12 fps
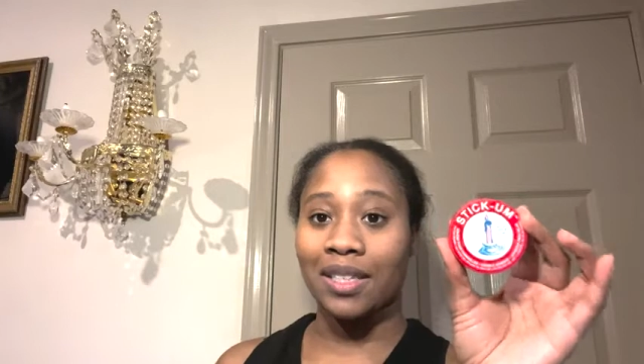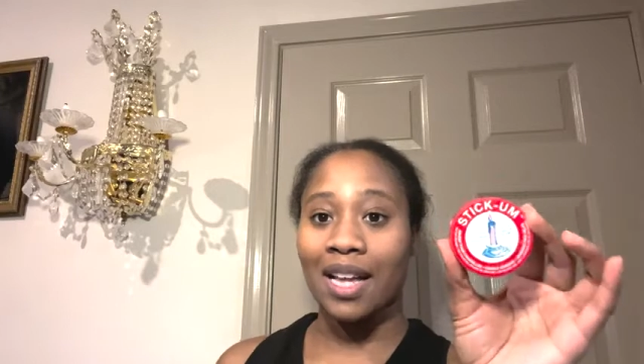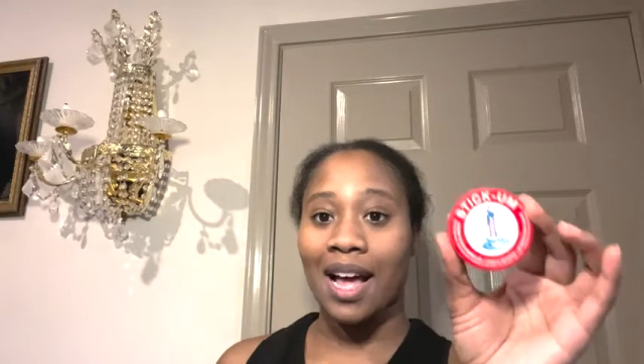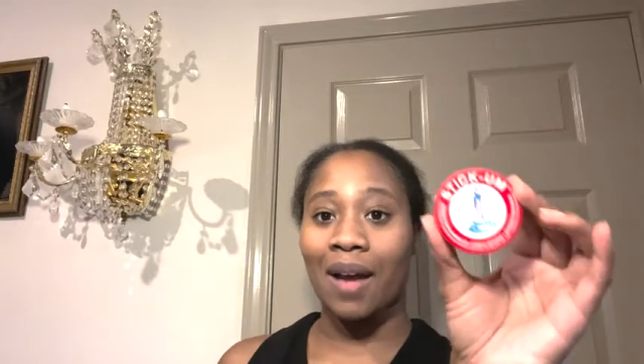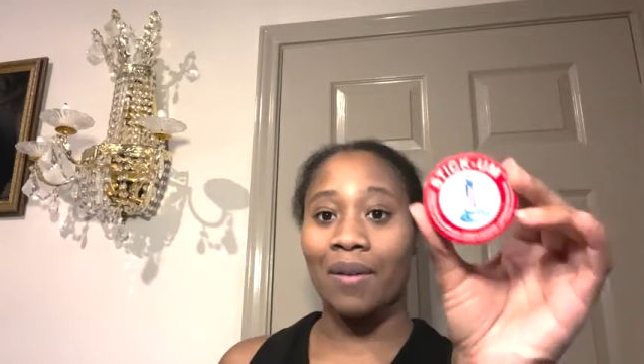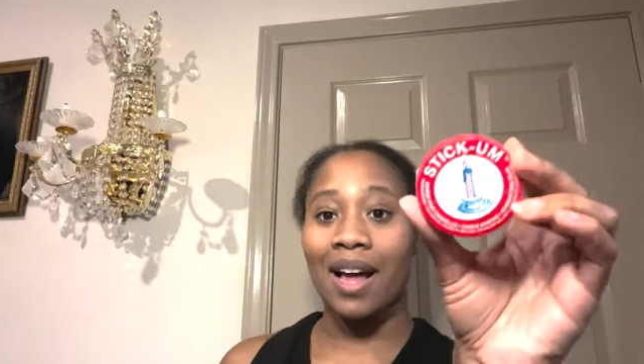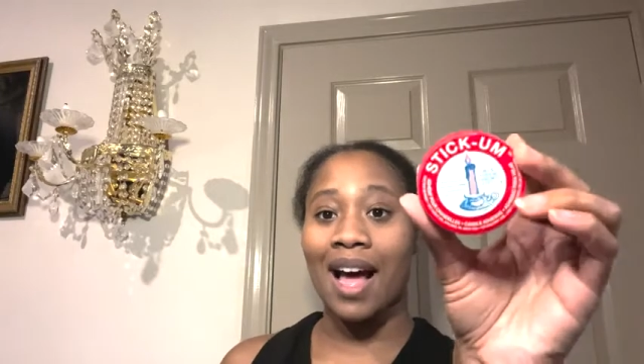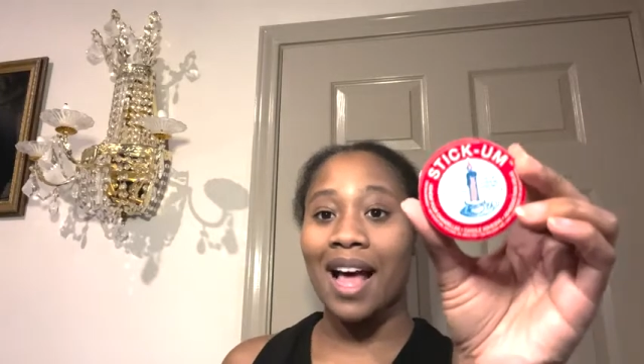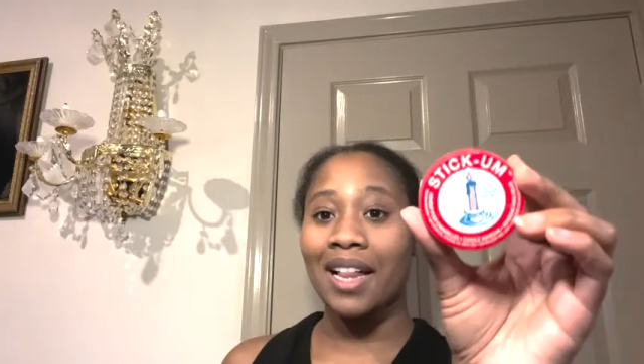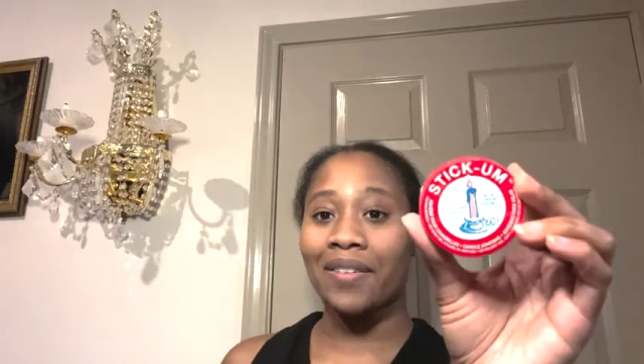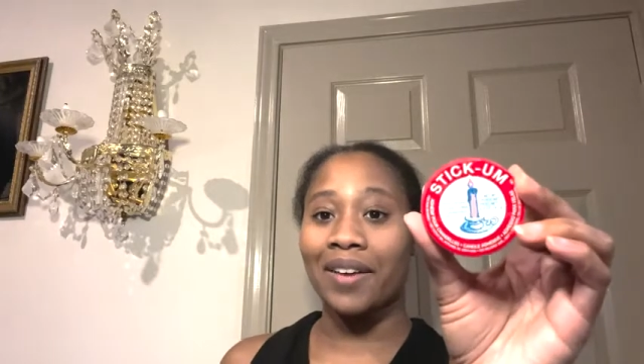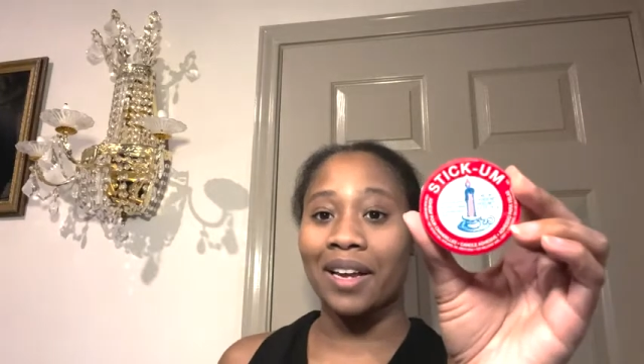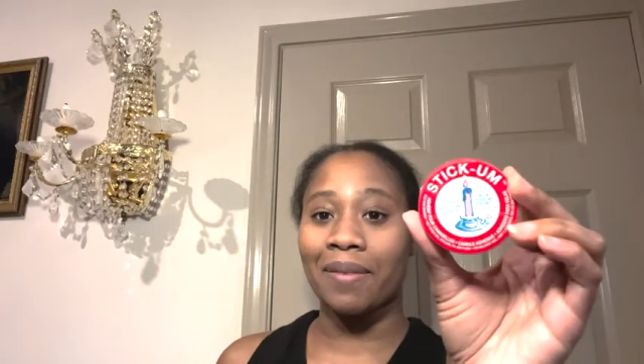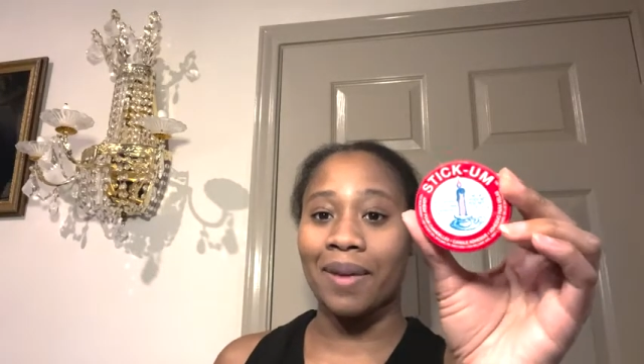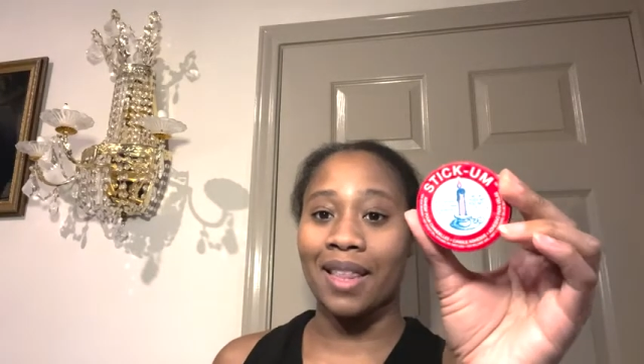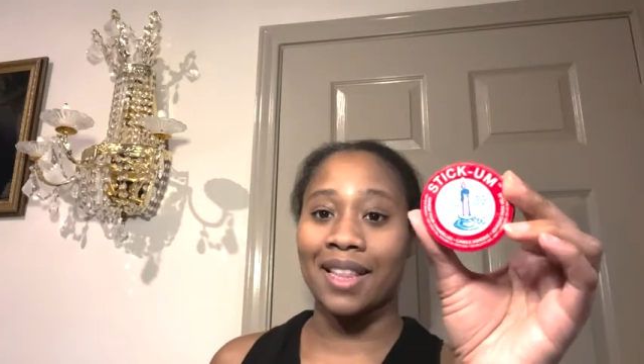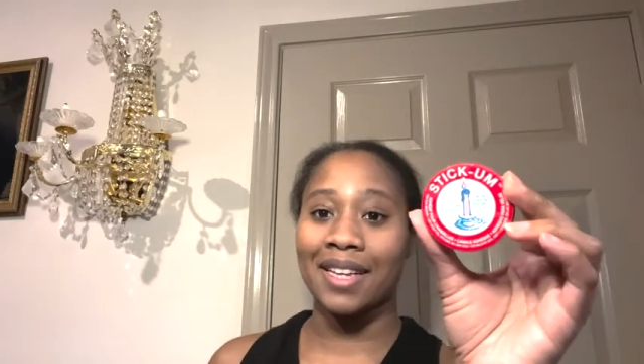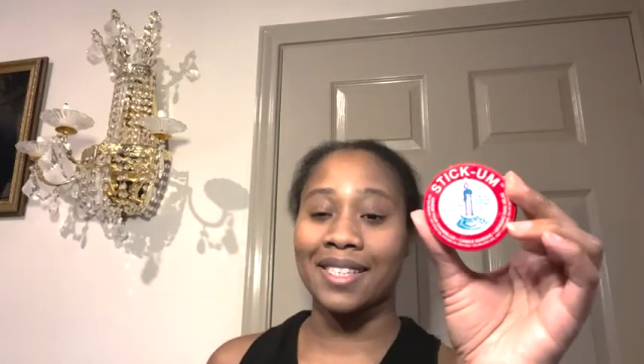I would highly
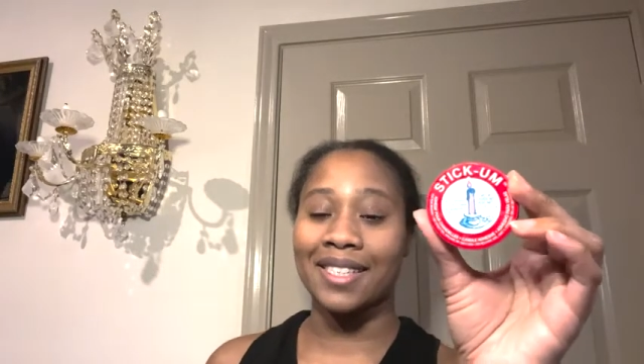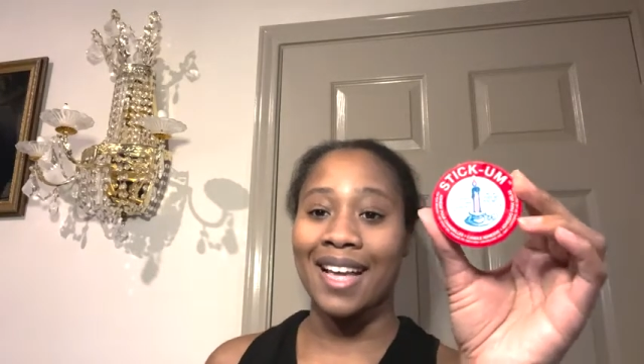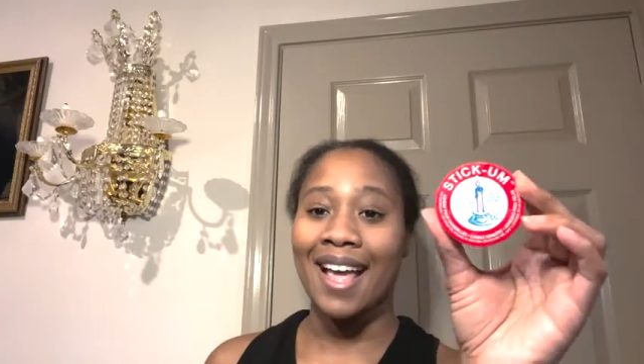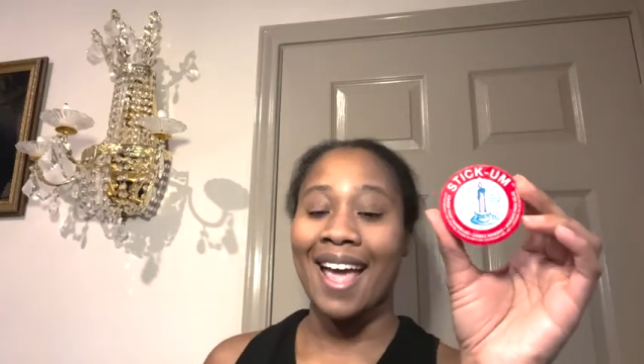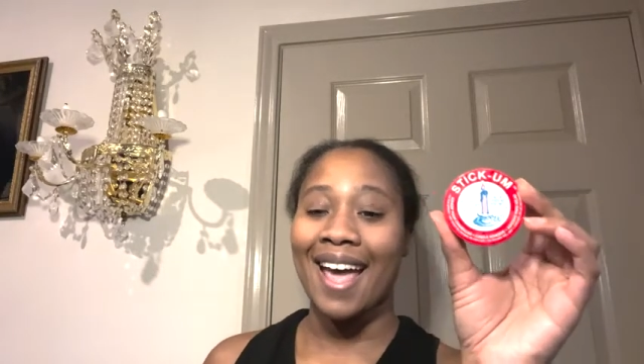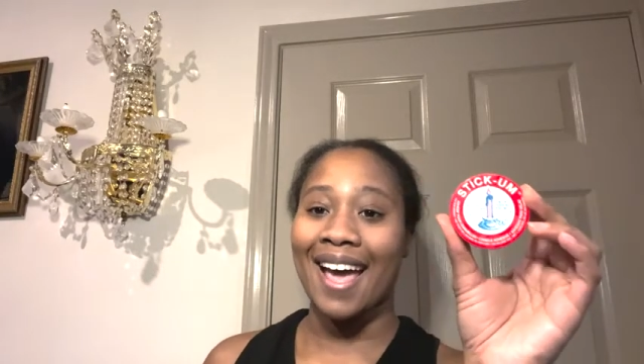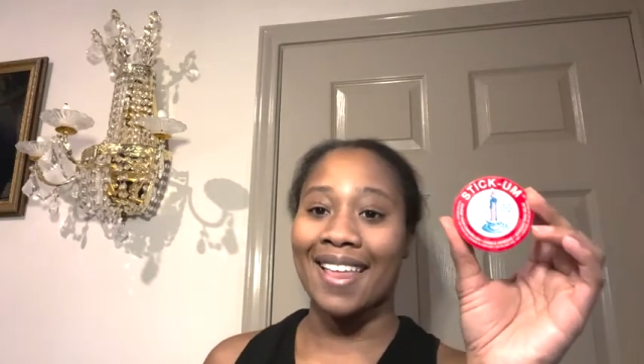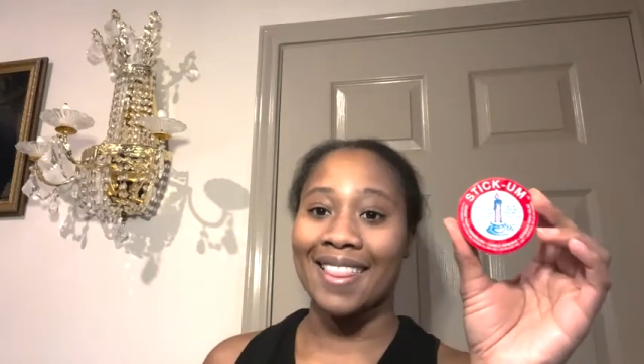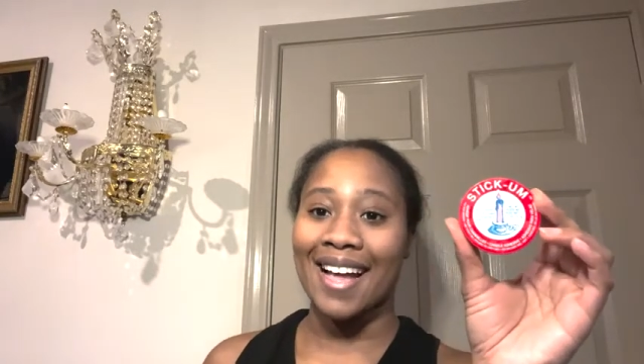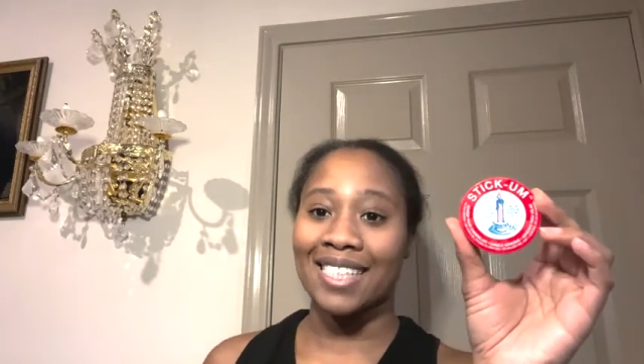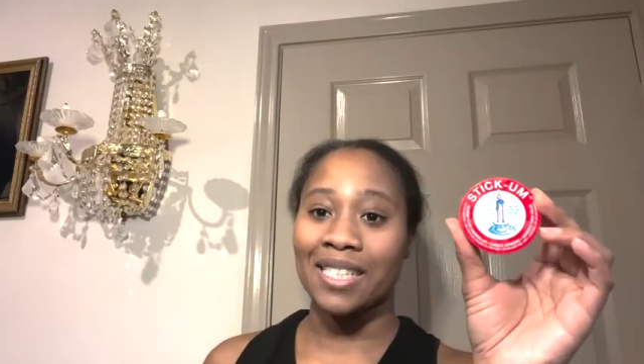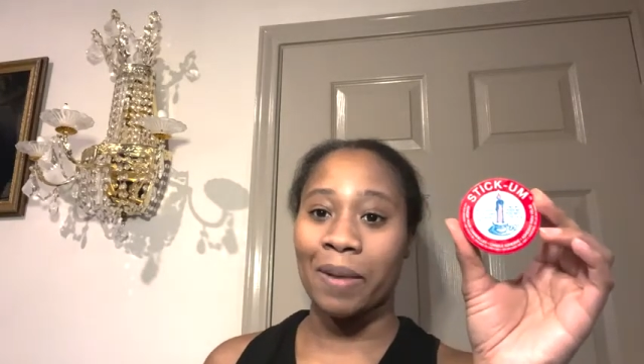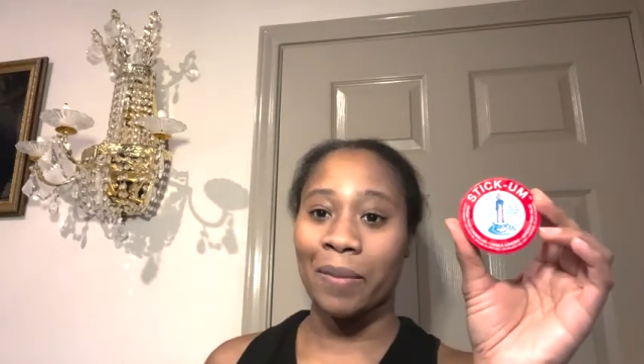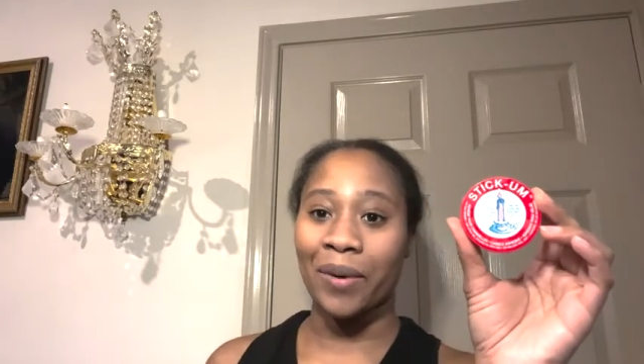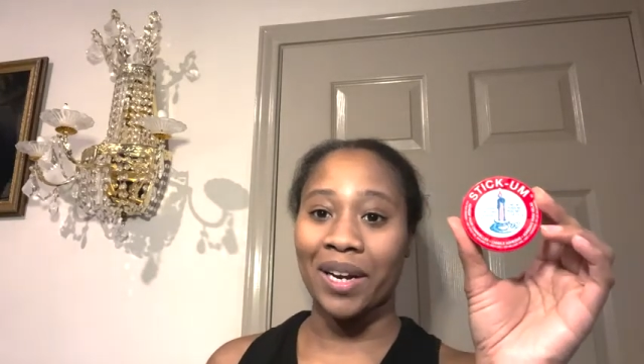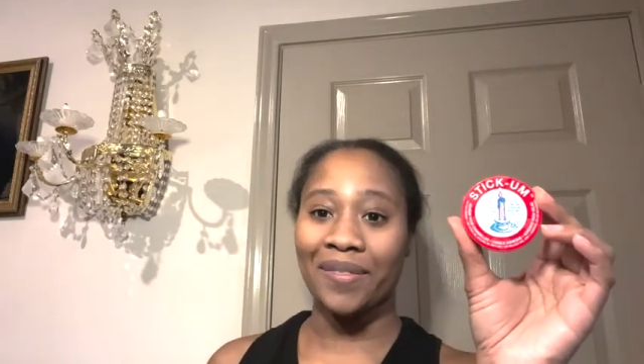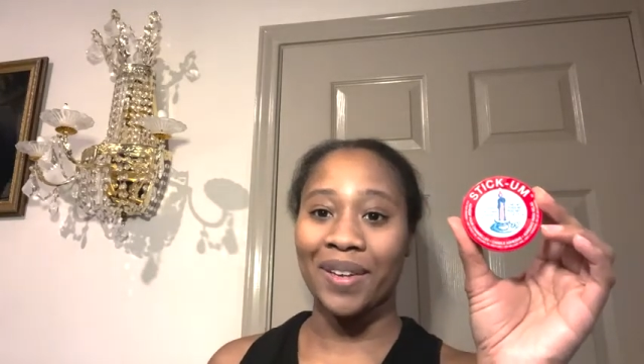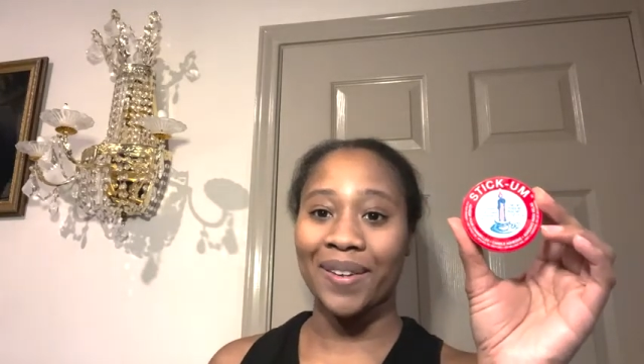recommend this and that's my
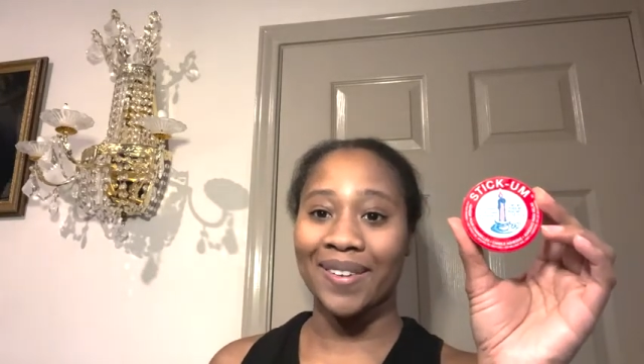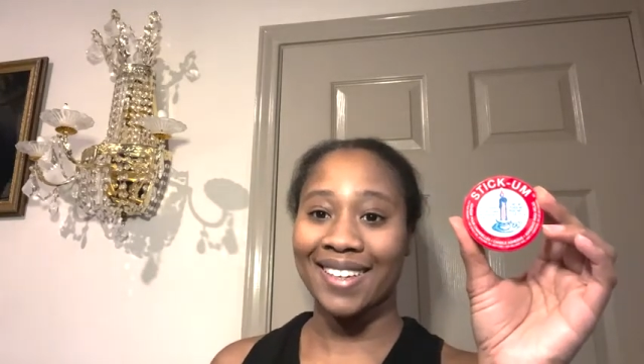point of view.